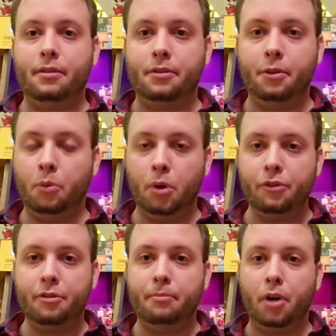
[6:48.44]
the
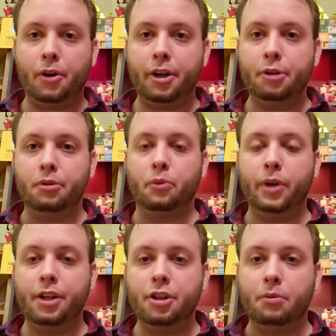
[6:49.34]
roles of Mario and
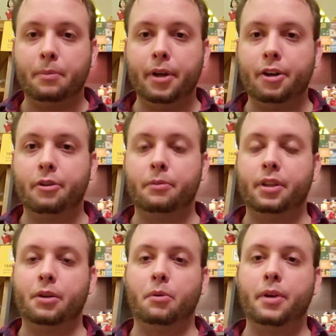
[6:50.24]
Luigi were better when
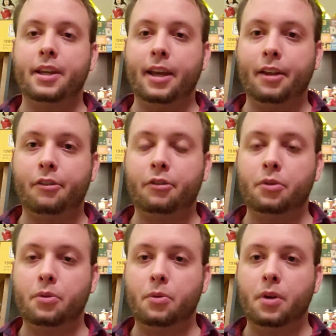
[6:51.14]
they were recast
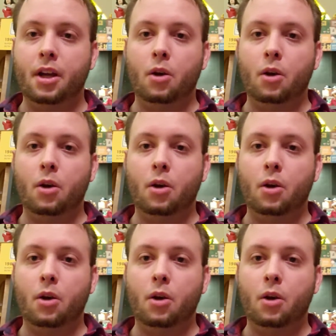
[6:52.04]
to